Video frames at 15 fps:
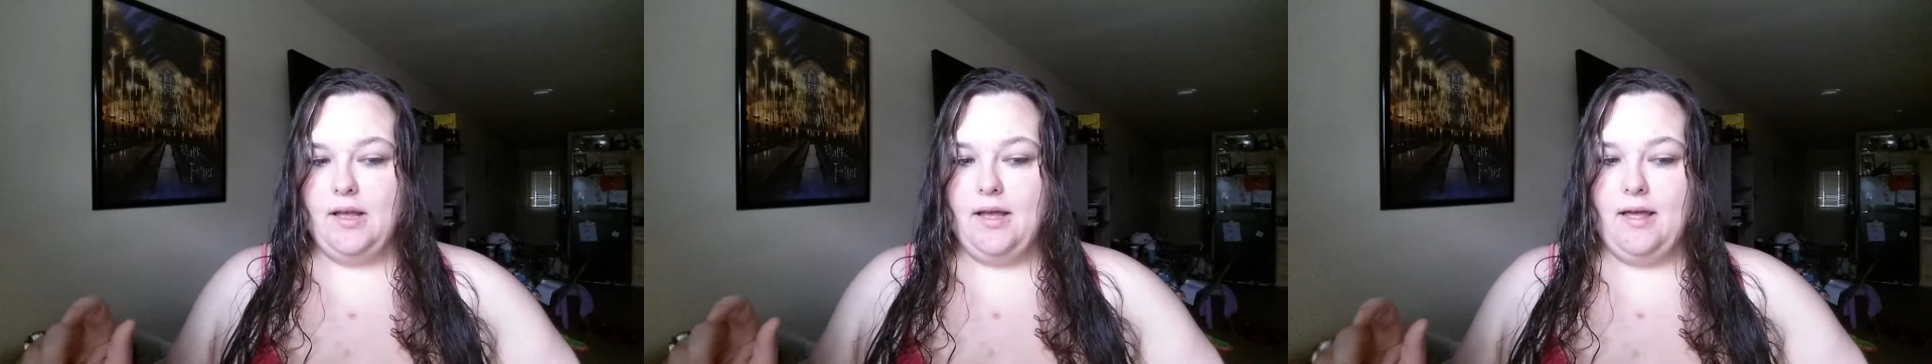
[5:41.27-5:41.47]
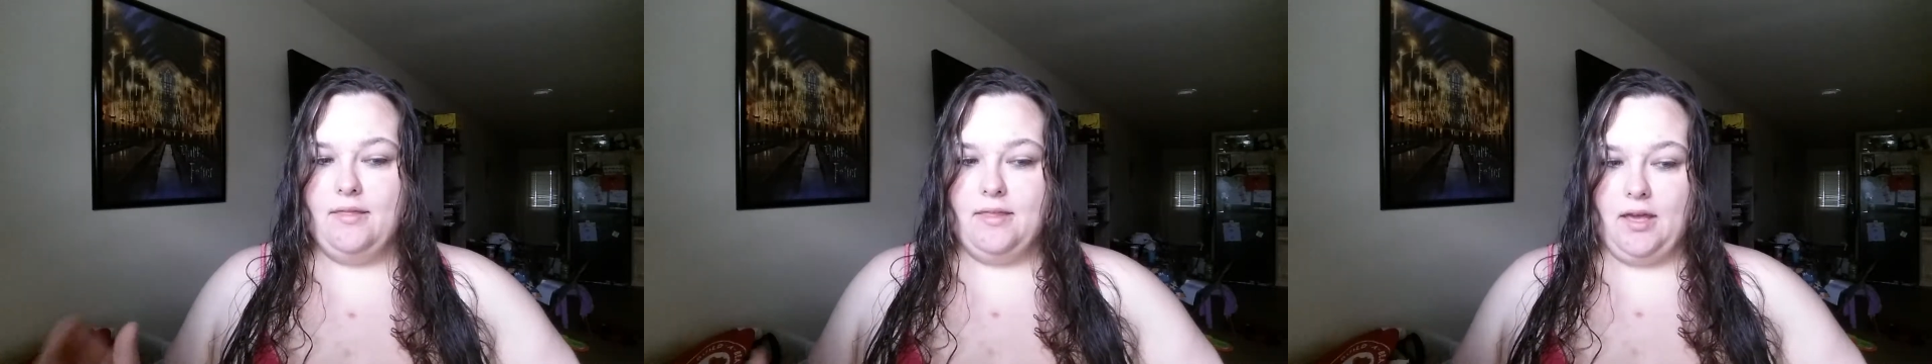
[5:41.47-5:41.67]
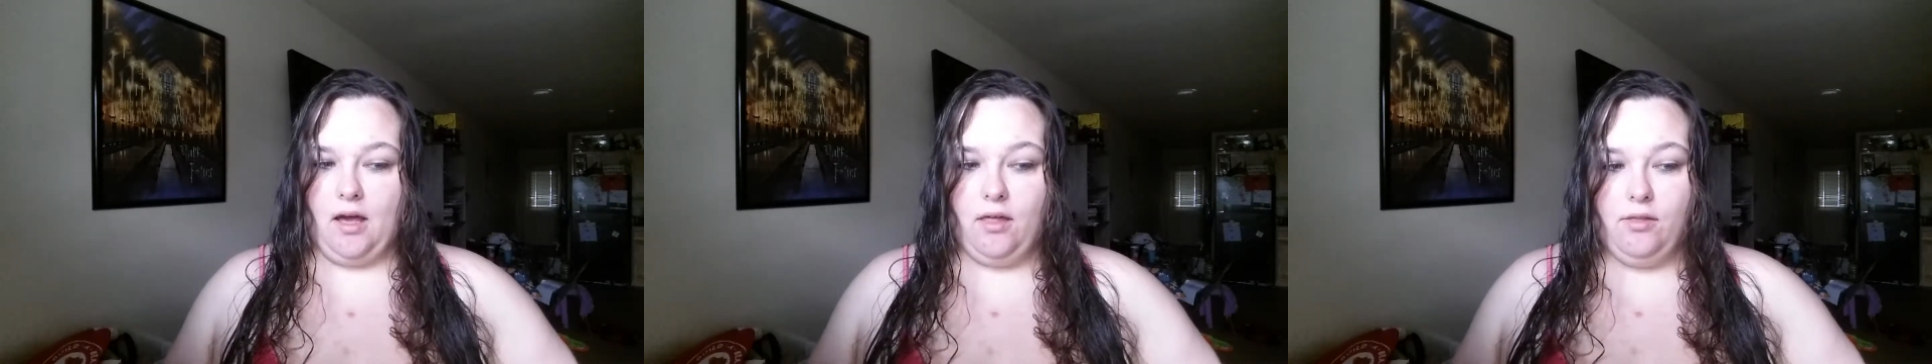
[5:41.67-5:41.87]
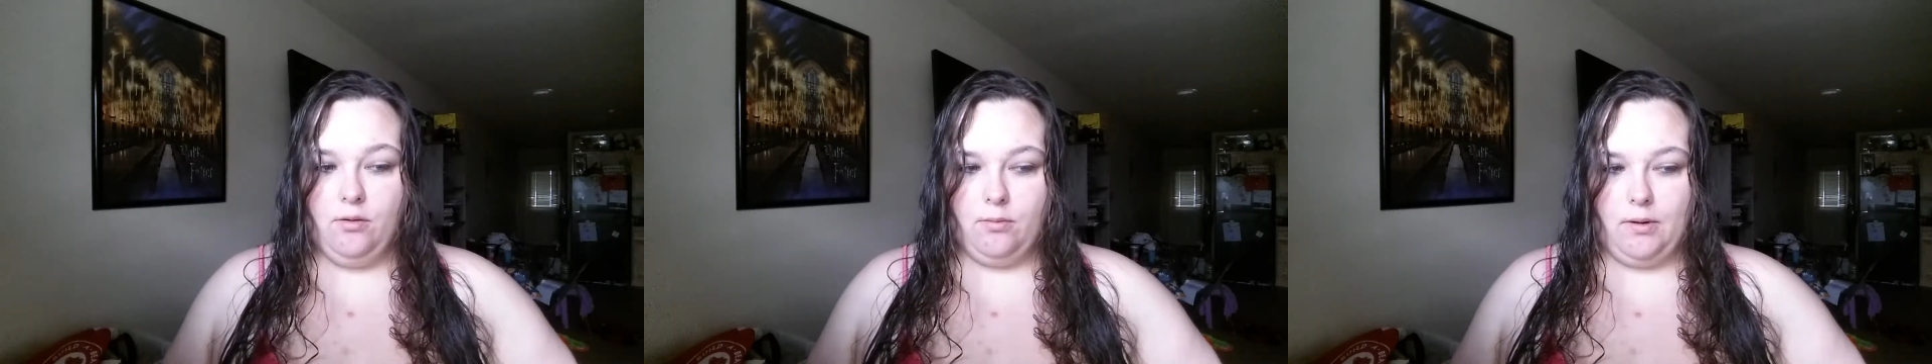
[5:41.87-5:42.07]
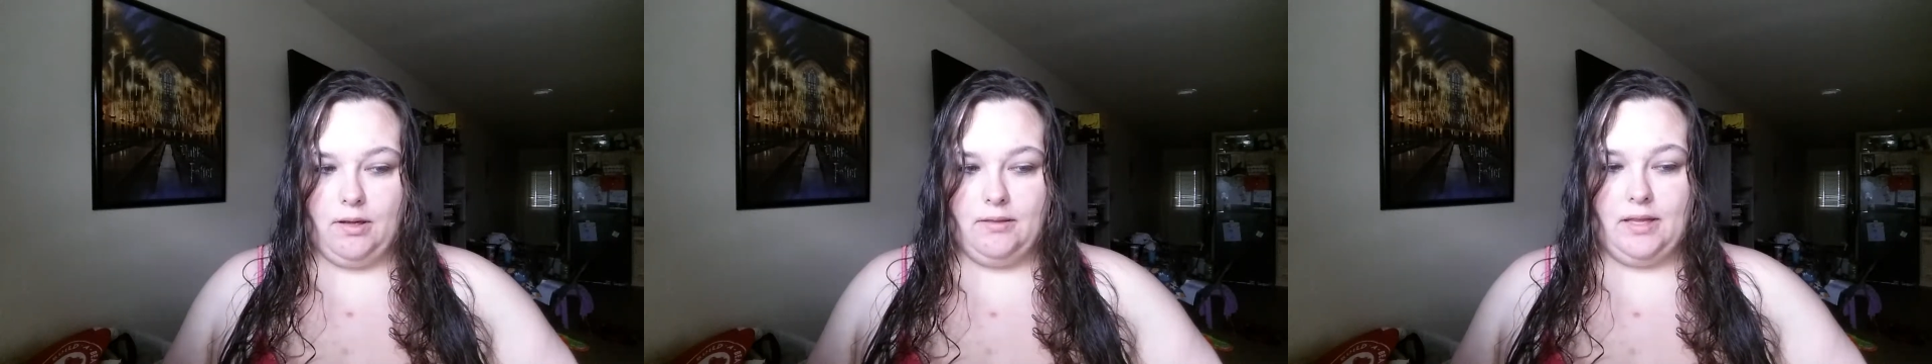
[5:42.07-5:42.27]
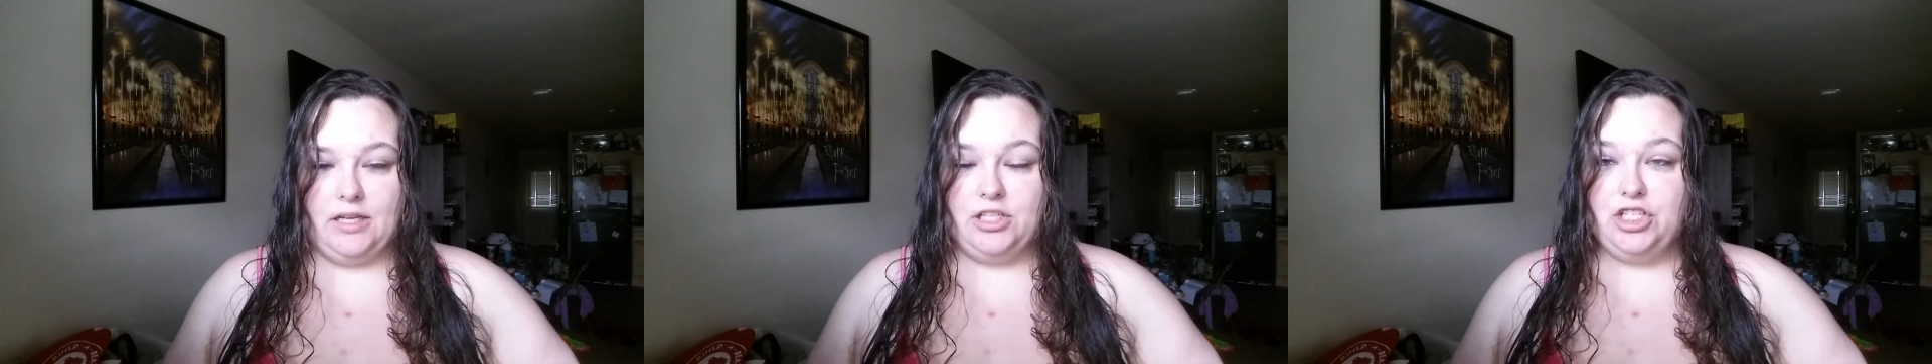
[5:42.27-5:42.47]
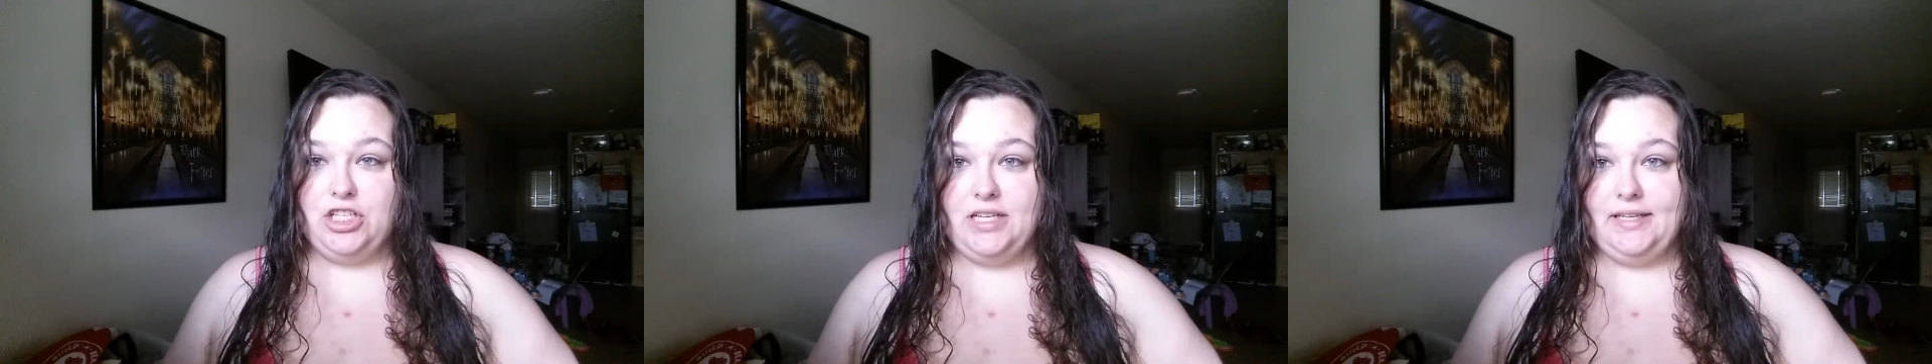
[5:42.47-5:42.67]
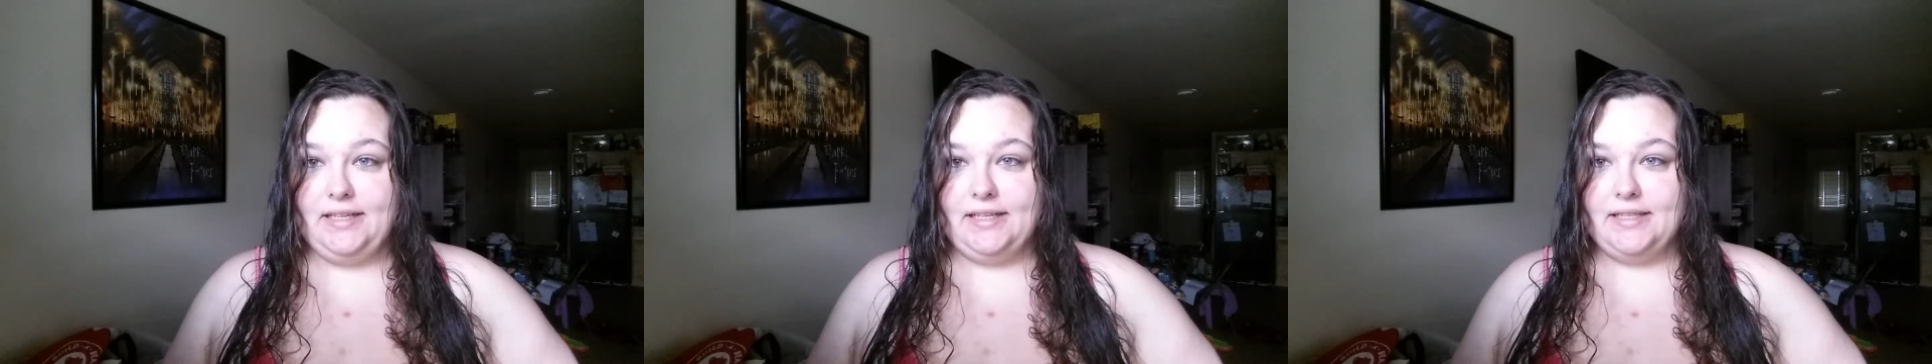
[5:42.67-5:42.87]
and the other one that
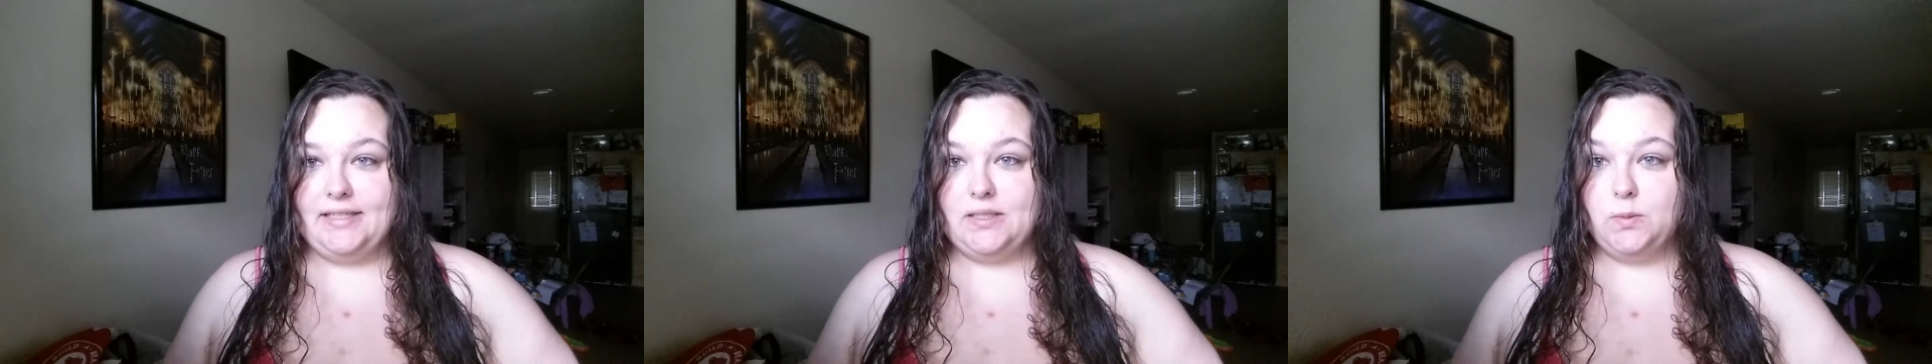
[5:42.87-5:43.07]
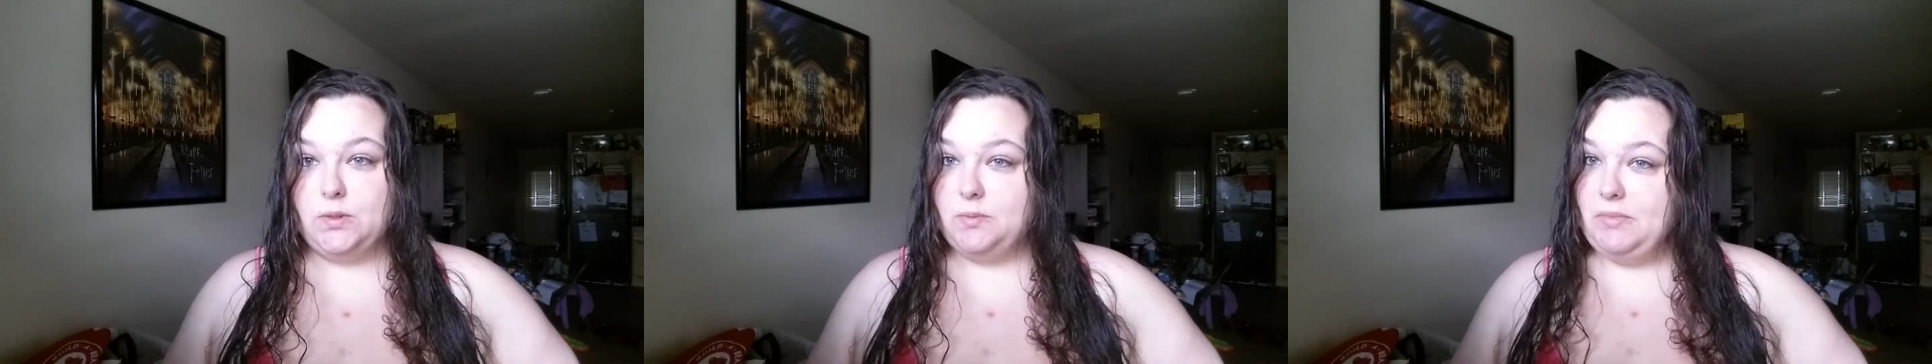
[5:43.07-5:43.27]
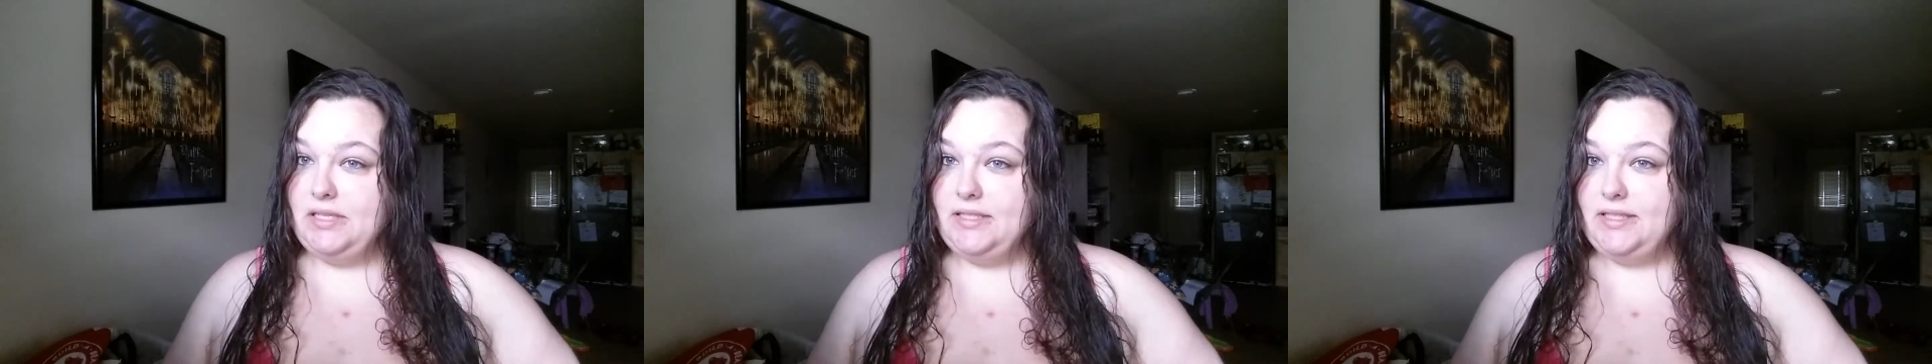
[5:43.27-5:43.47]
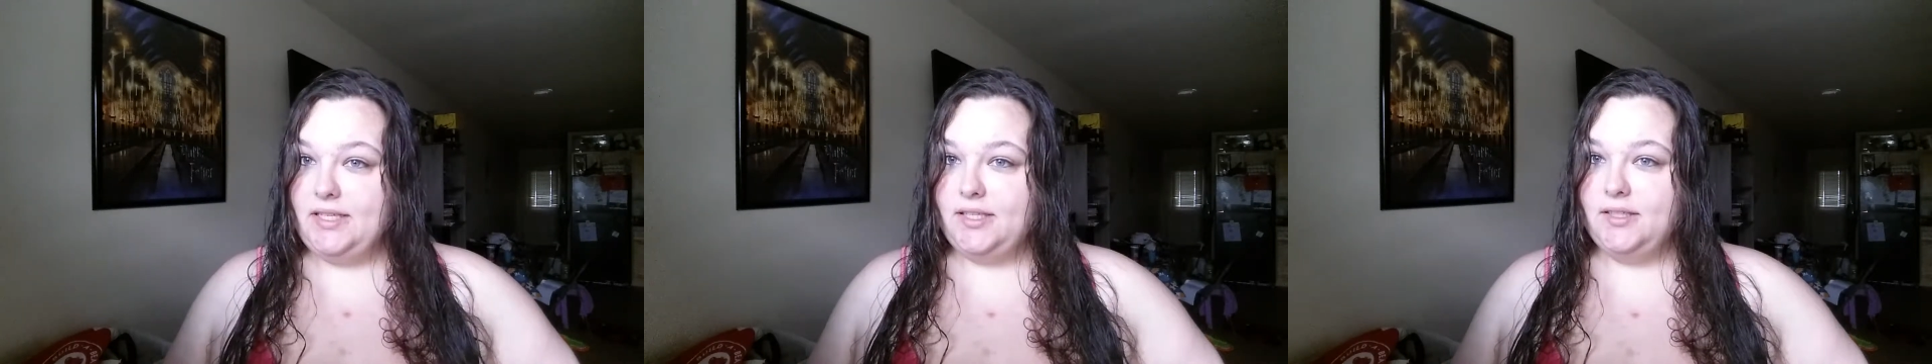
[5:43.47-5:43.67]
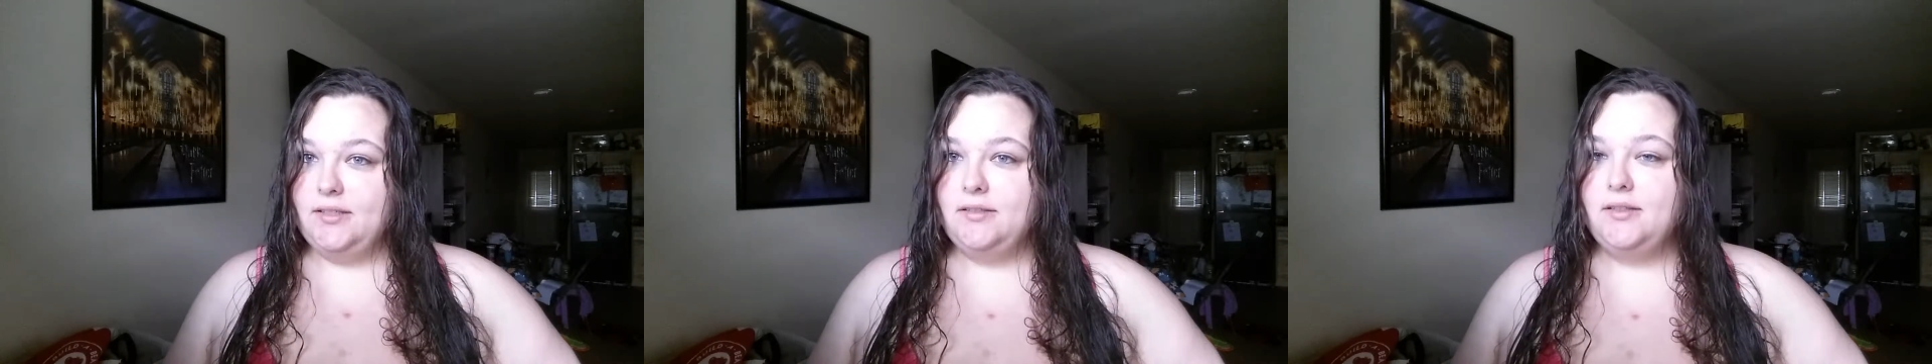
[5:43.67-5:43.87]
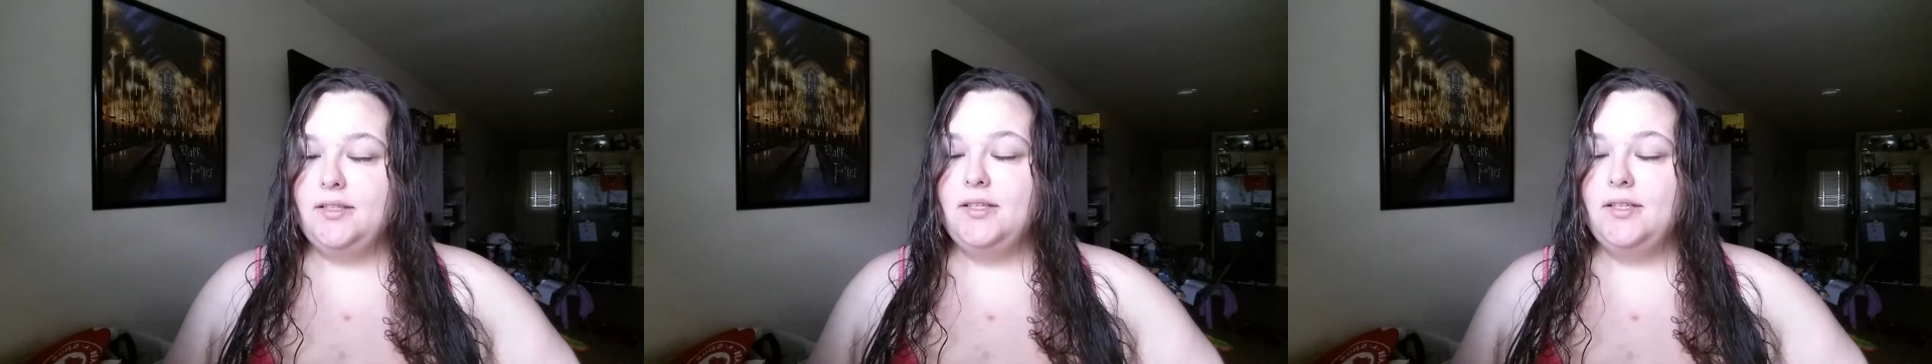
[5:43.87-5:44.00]
she needs was missing.